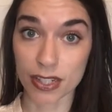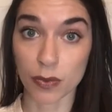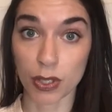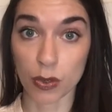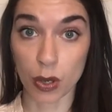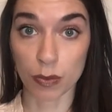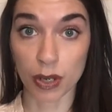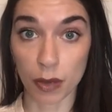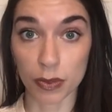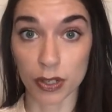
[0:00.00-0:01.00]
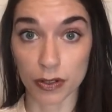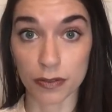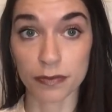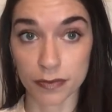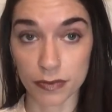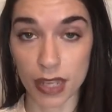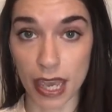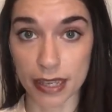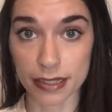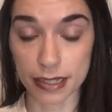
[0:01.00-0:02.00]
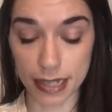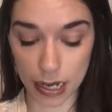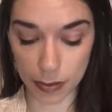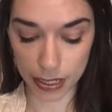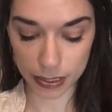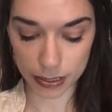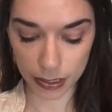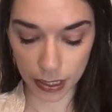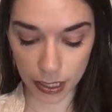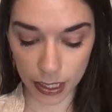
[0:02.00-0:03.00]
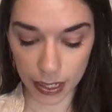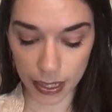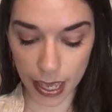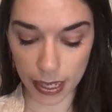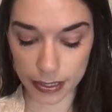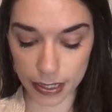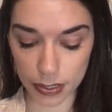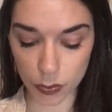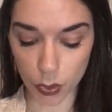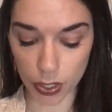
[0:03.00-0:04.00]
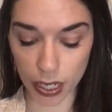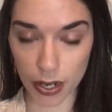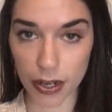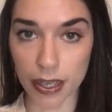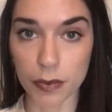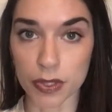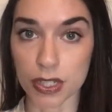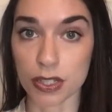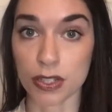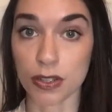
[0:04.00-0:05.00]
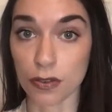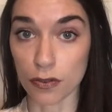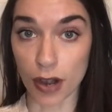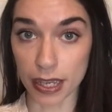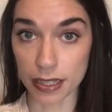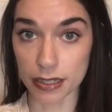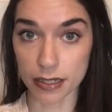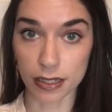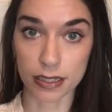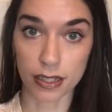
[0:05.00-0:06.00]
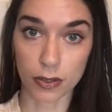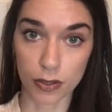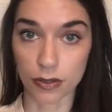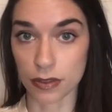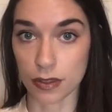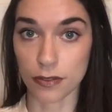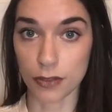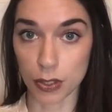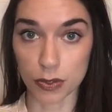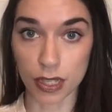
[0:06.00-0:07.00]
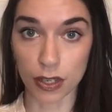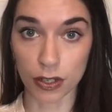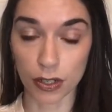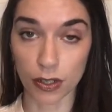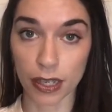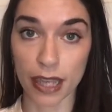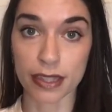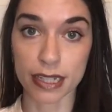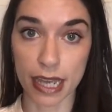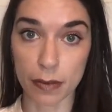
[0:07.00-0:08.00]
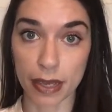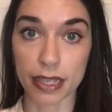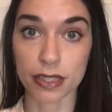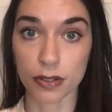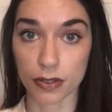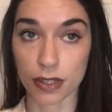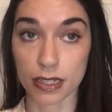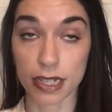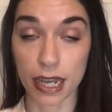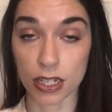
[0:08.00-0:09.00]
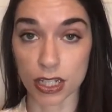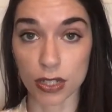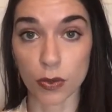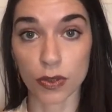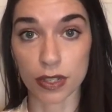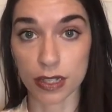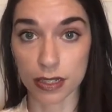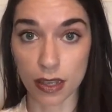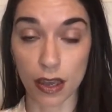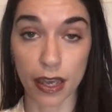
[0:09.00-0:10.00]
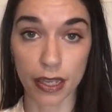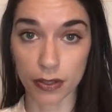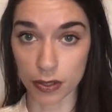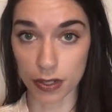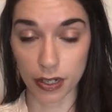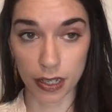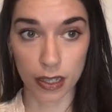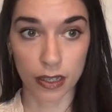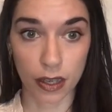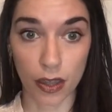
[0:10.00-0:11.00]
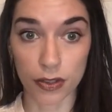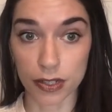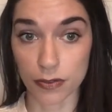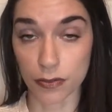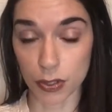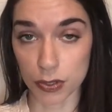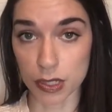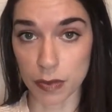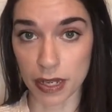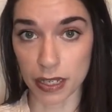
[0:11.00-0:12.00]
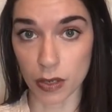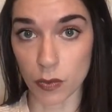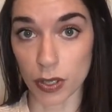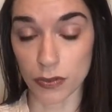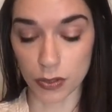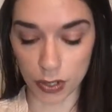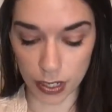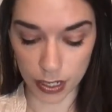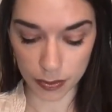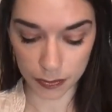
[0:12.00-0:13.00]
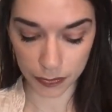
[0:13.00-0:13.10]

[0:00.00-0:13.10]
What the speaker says: when you open up your Access database. The Access work area, which is to the right. It's either the views that you're going to look at, the database or the data sheet or the design or other different views depending on what you've created.